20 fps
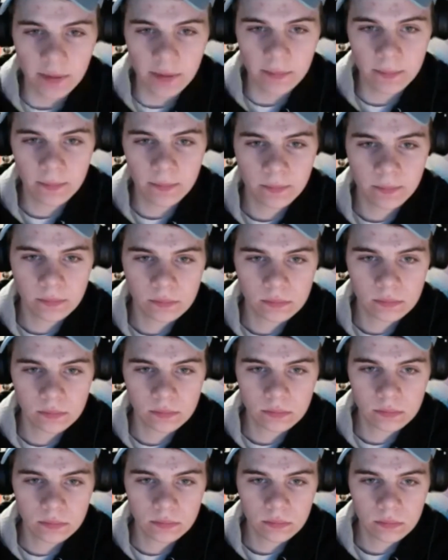personally, I
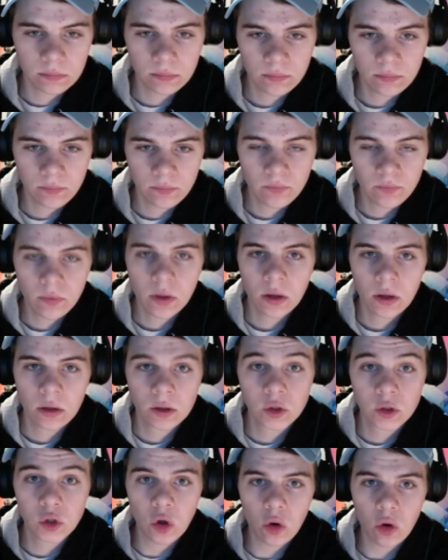would just like, if I was
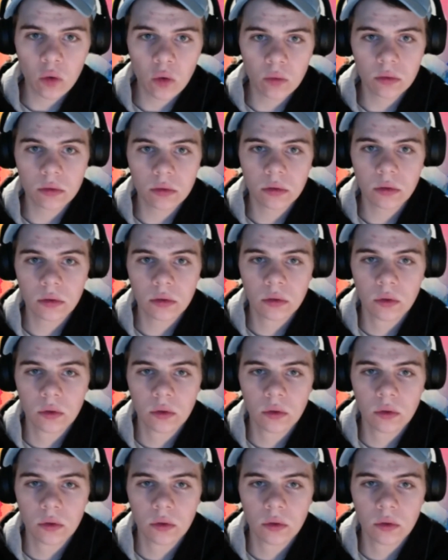on my laptop or